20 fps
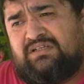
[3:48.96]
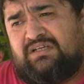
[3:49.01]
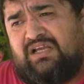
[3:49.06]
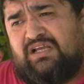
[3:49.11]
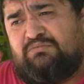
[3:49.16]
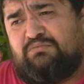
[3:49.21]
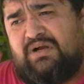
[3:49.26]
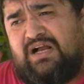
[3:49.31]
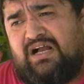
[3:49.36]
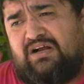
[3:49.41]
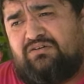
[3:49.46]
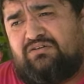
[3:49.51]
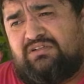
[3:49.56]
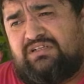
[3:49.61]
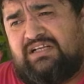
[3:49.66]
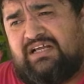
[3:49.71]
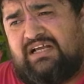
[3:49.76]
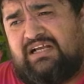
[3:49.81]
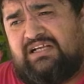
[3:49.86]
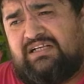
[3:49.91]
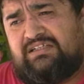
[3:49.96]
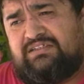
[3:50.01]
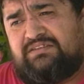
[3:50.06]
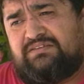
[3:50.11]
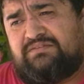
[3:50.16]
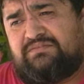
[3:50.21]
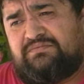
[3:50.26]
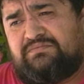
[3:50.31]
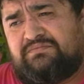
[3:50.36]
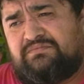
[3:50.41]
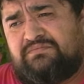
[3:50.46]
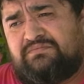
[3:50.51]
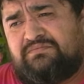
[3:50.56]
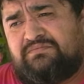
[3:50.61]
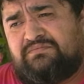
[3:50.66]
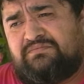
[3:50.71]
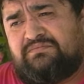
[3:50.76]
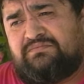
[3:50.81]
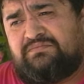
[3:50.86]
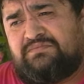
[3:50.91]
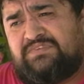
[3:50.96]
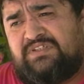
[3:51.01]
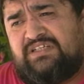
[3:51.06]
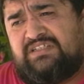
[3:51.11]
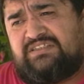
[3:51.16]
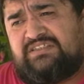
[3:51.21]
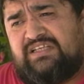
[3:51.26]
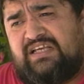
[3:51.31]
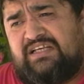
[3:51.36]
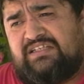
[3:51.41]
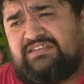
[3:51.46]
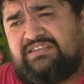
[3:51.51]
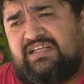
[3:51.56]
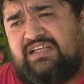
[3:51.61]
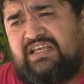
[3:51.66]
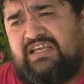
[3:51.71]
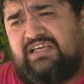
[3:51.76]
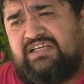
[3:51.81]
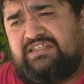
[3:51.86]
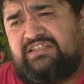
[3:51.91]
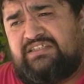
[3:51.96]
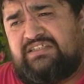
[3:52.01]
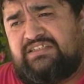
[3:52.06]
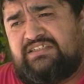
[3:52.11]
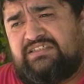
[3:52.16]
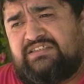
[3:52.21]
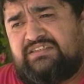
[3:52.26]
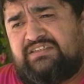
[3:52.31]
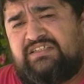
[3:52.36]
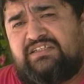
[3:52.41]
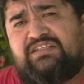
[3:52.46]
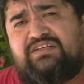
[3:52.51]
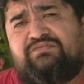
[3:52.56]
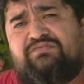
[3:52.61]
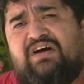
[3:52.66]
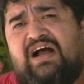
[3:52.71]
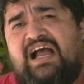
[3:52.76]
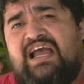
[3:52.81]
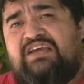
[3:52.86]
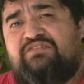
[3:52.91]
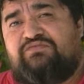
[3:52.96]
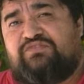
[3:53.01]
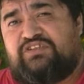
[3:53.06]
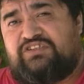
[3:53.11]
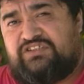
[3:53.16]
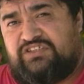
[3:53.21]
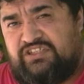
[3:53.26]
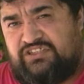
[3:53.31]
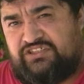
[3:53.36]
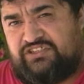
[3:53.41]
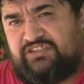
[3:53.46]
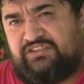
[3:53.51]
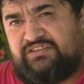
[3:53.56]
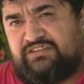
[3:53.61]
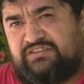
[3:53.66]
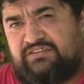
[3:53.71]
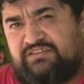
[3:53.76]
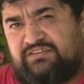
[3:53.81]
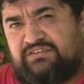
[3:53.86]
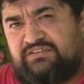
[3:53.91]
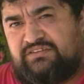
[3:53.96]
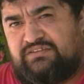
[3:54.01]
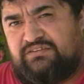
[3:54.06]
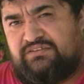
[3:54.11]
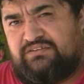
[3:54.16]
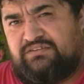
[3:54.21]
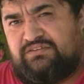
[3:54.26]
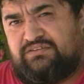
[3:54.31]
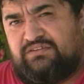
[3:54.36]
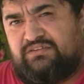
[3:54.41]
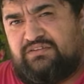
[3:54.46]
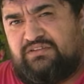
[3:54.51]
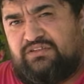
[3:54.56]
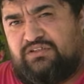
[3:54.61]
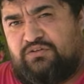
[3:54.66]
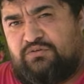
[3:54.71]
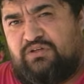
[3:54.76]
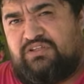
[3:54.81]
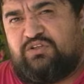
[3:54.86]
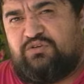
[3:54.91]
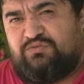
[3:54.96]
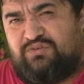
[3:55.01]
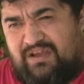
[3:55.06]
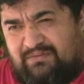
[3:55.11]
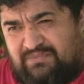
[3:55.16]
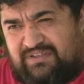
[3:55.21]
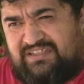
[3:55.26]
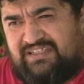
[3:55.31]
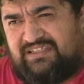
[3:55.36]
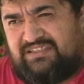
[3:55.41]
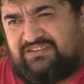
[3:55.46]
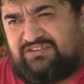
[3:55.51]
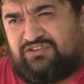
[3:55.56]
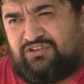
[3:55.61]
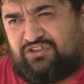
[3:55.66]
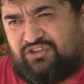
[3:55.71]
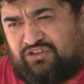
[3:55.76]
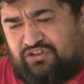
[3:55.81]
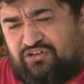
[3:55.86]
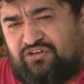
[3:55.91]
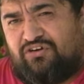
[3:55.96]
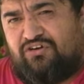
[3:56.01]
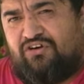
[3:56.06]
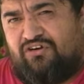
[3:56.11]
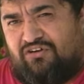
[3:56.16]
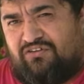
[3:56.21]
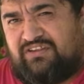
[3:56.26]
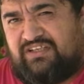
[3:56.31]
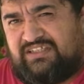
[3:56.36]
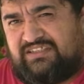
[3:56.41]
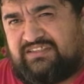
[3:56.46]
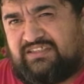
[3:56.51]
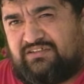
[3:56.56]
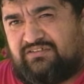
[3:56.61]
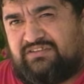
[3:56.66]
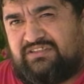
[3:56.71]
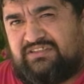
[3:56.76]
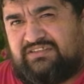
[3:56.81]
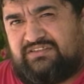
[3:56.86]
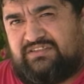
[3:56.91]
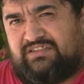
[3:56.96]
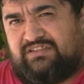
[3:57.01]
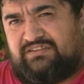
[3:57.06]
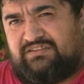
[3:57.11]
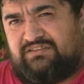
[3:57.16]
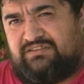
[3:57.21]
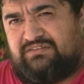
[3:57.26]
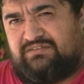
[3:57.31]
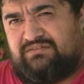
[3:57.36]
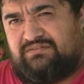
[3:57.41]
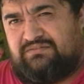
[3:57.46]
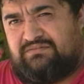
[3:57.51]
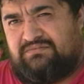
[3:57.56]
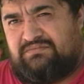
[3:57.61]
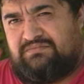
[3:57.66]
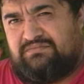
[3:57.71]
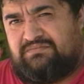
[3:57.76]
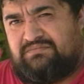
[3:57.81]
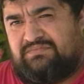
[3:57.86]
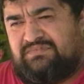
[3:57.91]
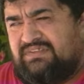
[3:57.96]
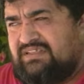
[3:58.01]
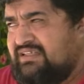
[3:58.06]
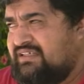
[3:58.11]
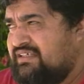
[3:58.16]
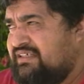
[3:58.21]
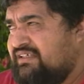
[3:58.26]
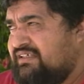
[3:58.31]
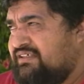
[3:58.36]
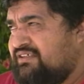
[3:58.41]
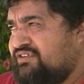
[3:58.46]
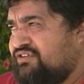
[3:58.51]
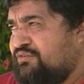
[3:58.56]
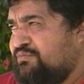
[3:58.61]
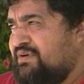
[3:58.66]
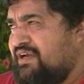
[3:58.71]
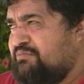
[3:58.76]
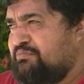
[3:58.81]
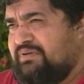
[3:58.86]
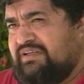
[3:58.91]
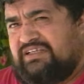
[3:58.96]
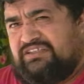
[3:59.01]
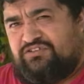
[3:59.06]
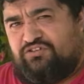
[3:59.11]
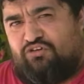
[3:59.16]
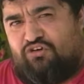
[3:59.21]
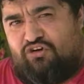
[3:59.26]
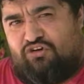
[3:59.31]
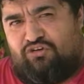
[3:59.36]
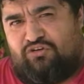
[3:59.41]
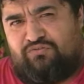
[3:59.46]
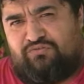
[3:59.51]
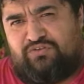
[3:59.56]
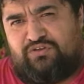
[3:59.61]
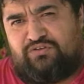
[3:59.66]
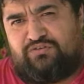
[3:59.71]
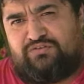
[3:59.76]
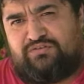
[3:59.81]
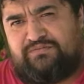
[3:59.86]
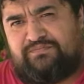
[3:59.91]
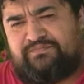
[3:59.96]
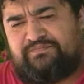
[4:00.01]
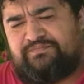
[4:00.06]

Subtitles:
And Baha'u'llah says that He is the divine physician with the remedies to cure all these illnesses. So my plea to all of you